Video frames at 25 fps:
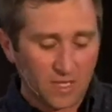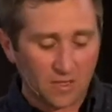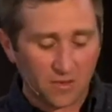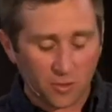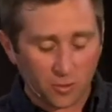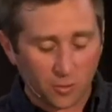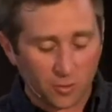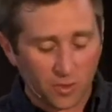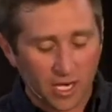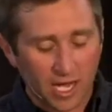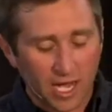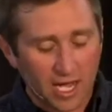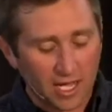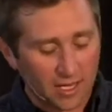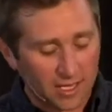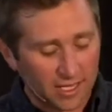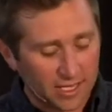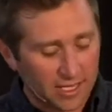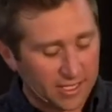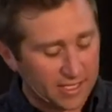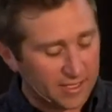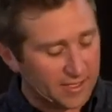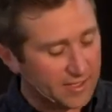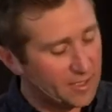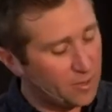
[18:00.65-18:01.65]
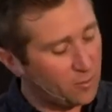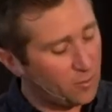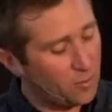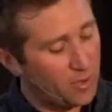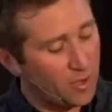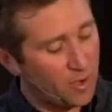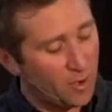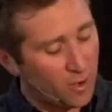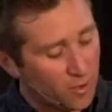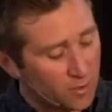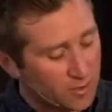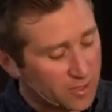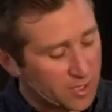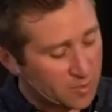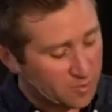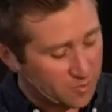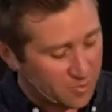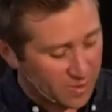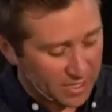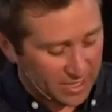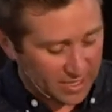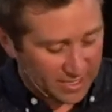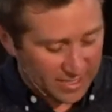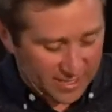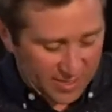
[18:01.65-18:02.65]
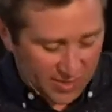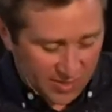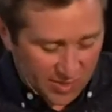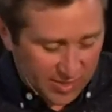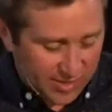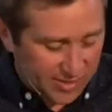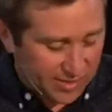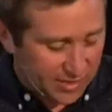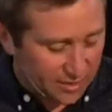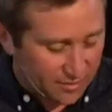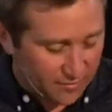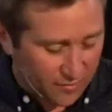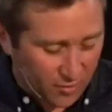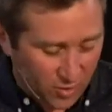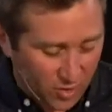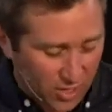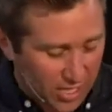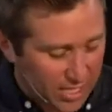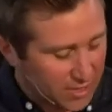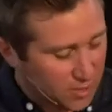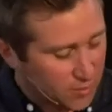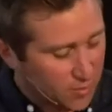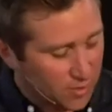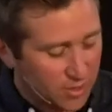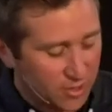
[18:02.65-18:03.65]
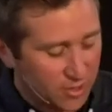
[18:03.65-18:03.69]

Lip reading: The reality is that we all spend a season of our lives,